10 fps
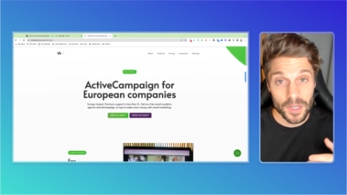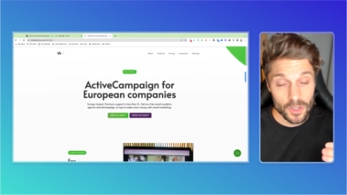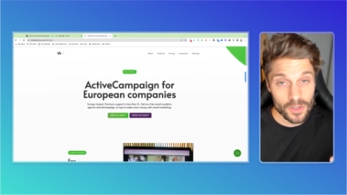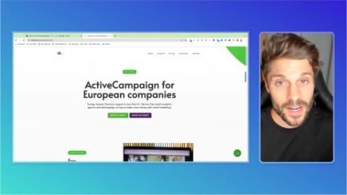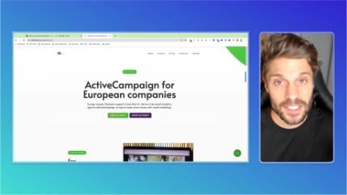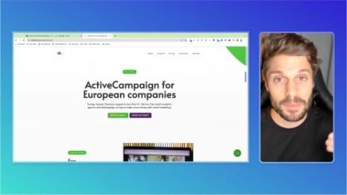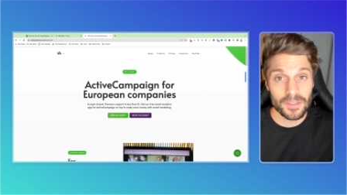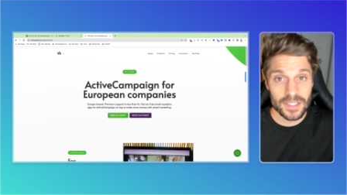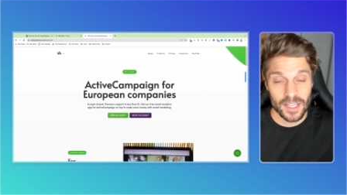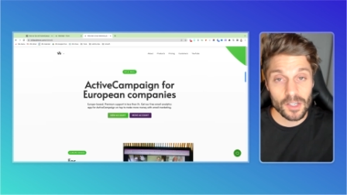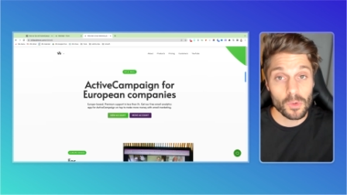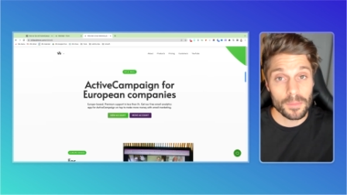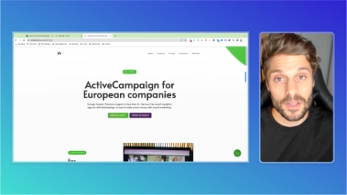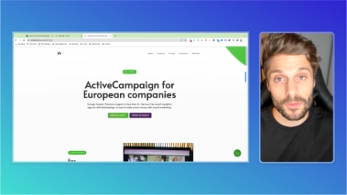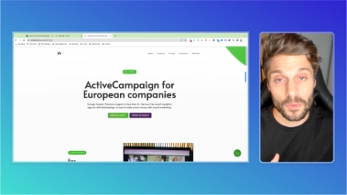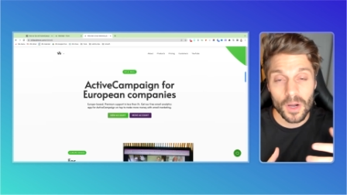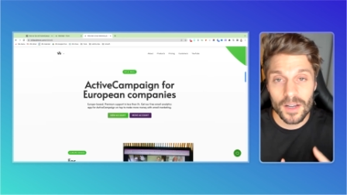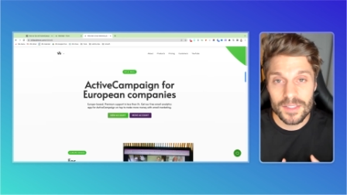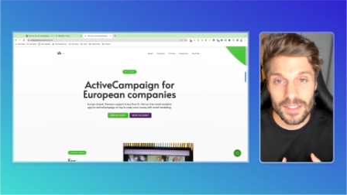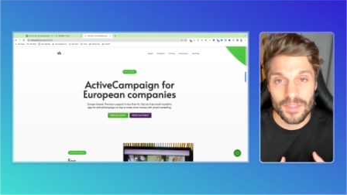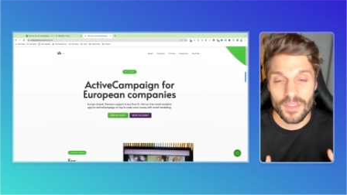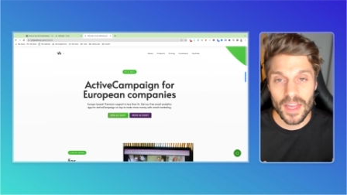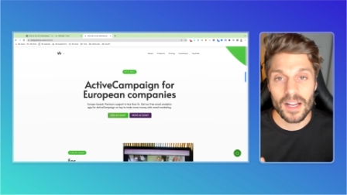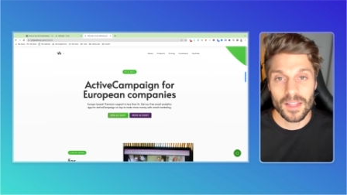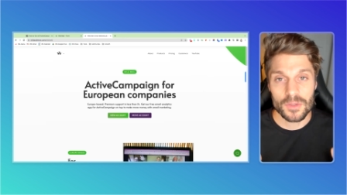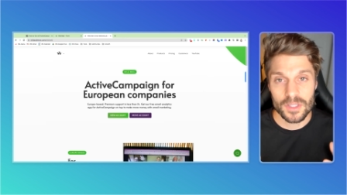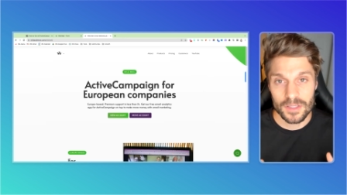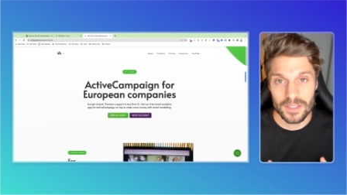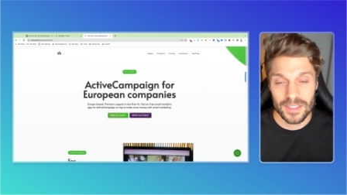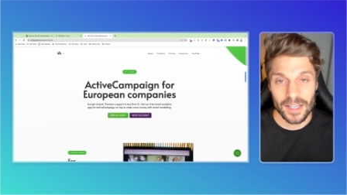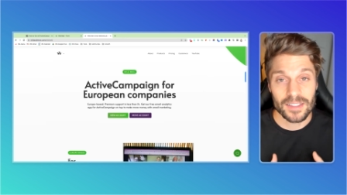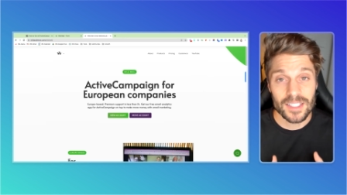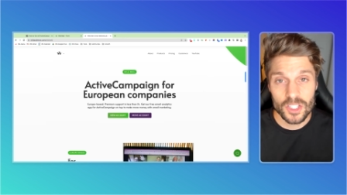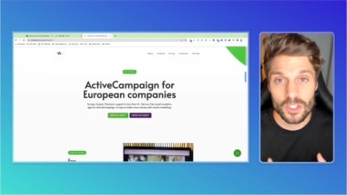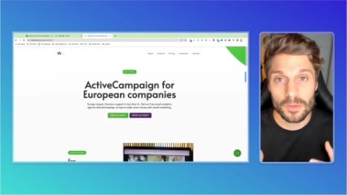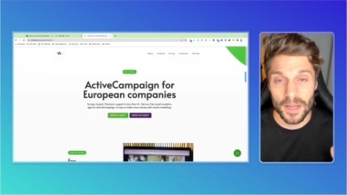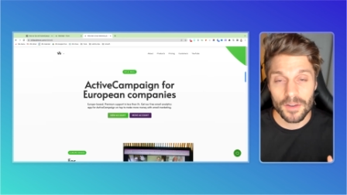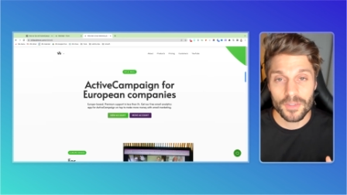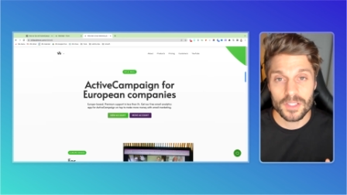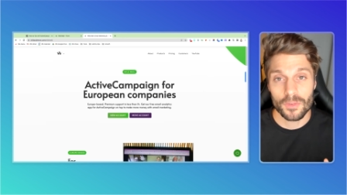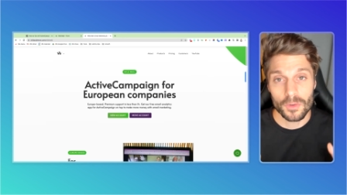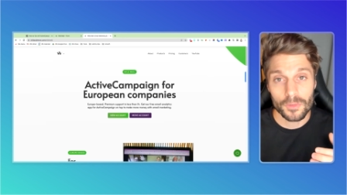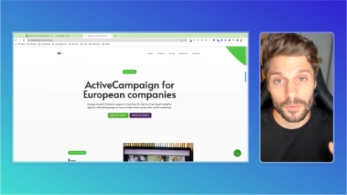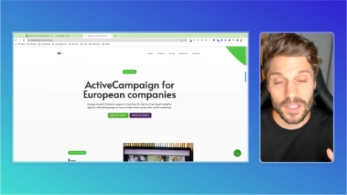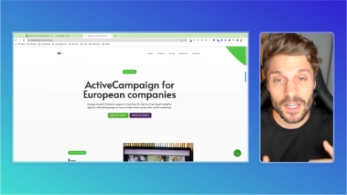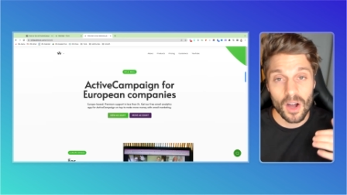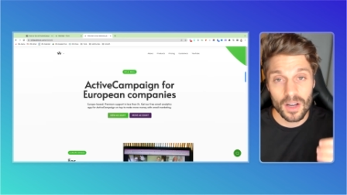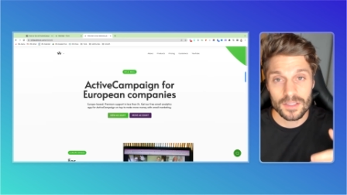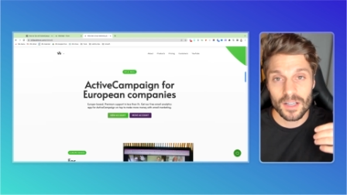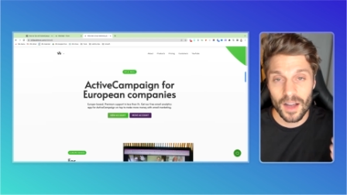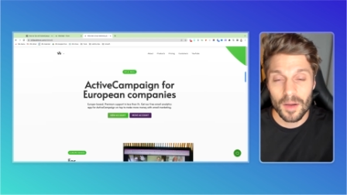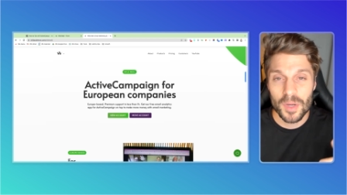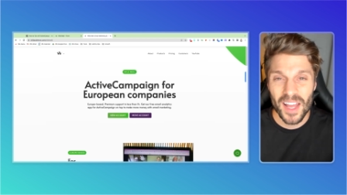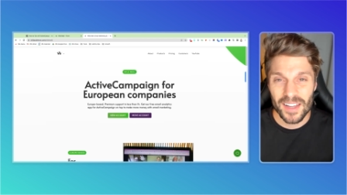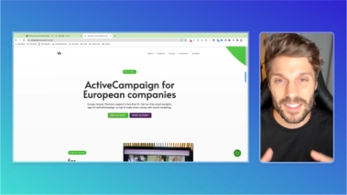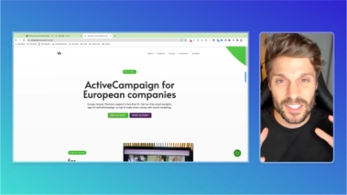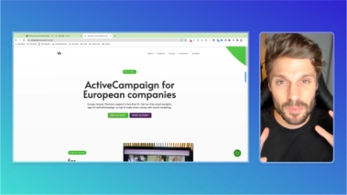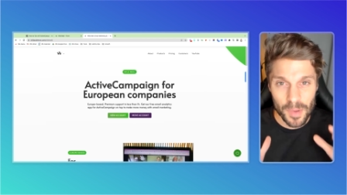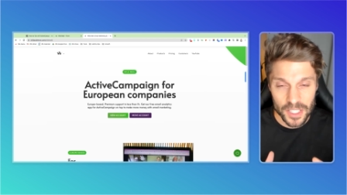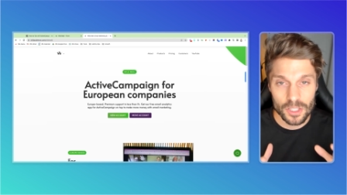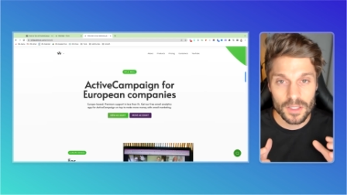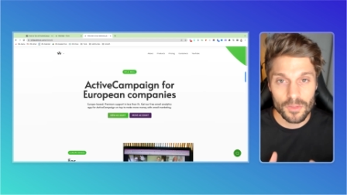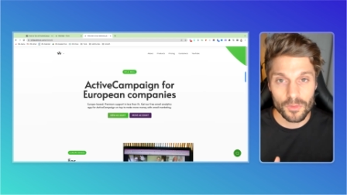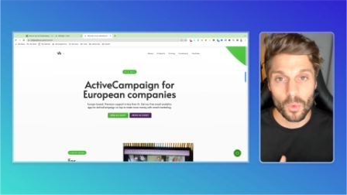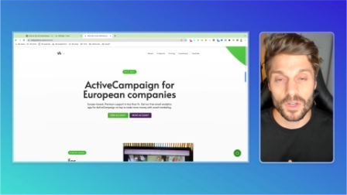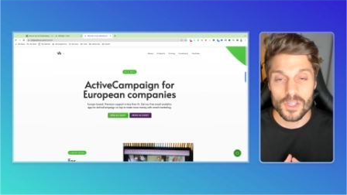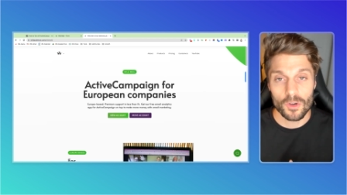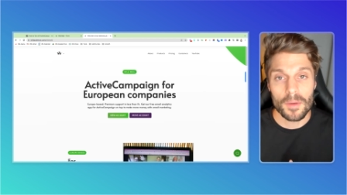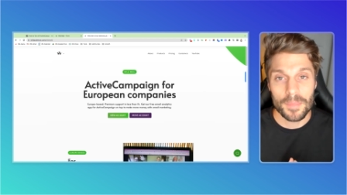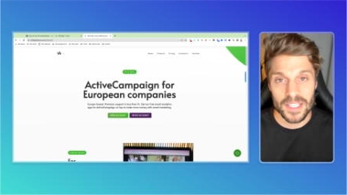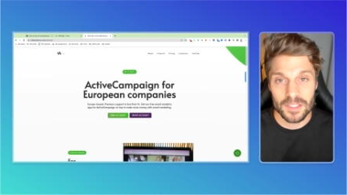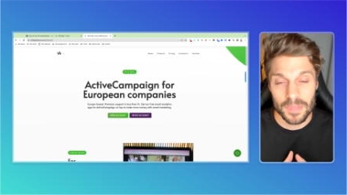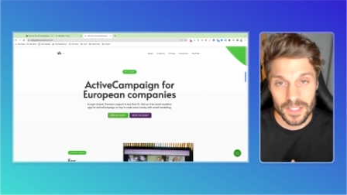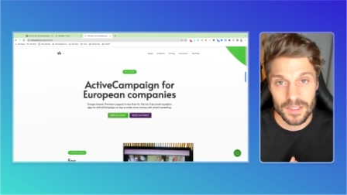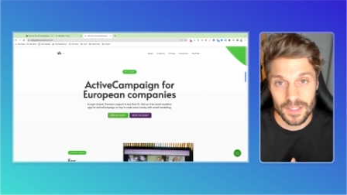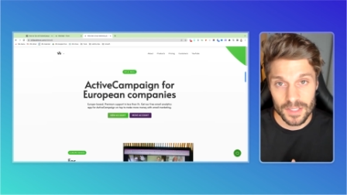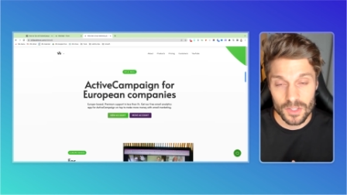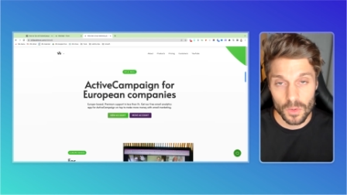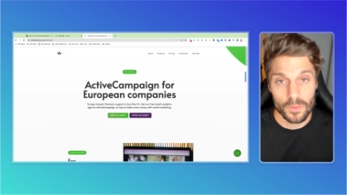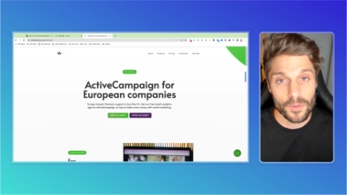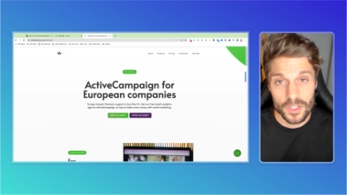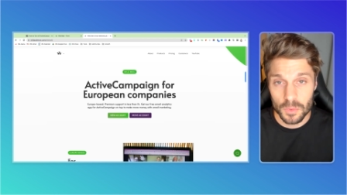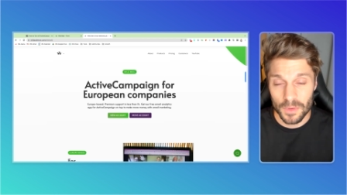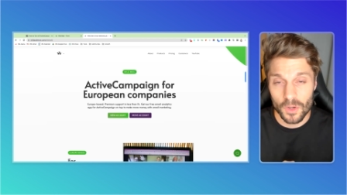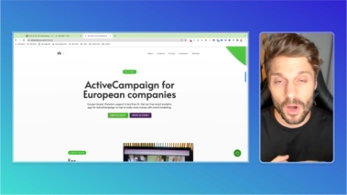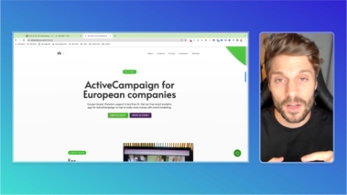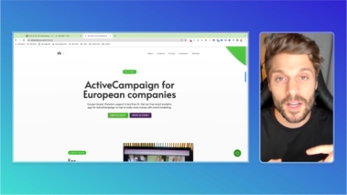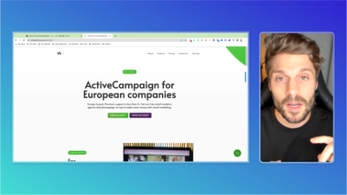but your next billing cycle will be through us. And then that allows us to stack additional benefits for free on top, especially for Europe based businesses. So first we've got